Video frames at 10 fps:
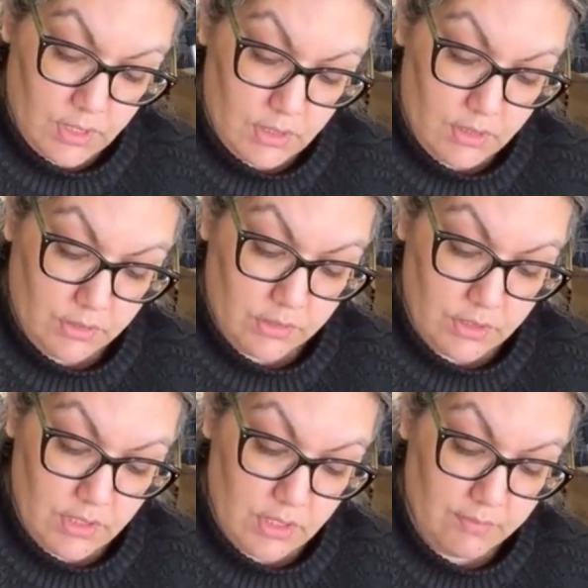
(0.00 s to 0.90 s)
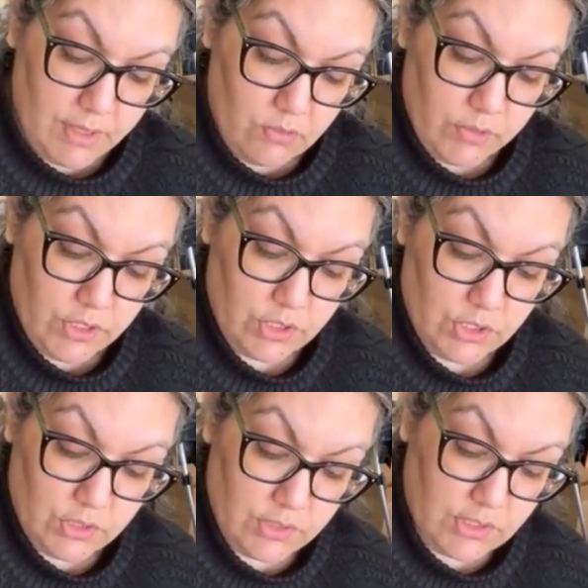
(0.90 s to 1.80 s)
And the good thing about when you
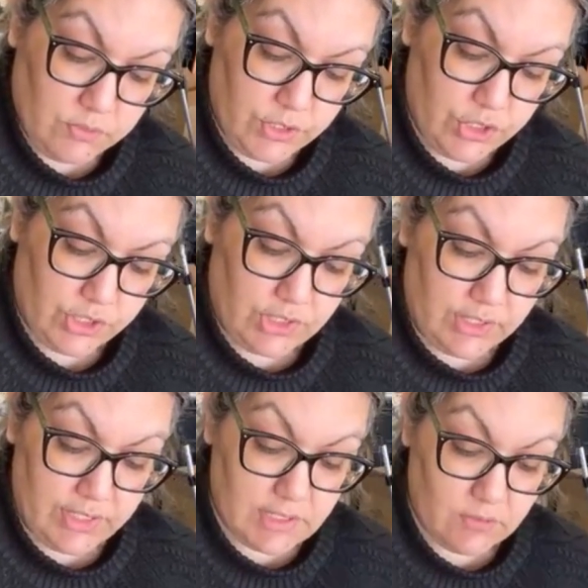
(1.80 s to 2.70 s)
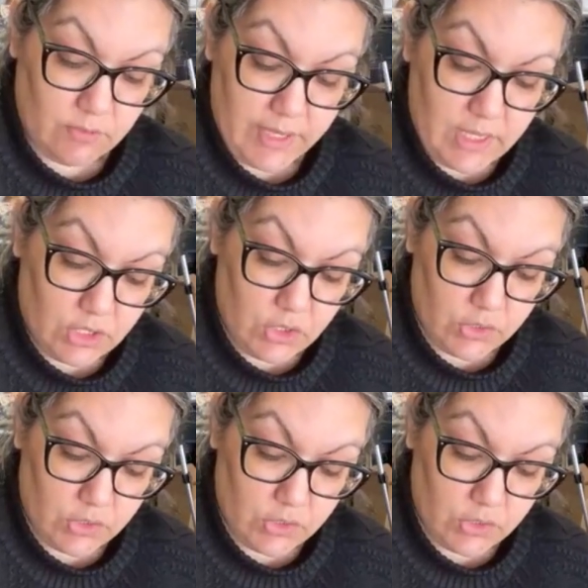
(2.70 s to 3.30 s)
do this, when your clay is wet,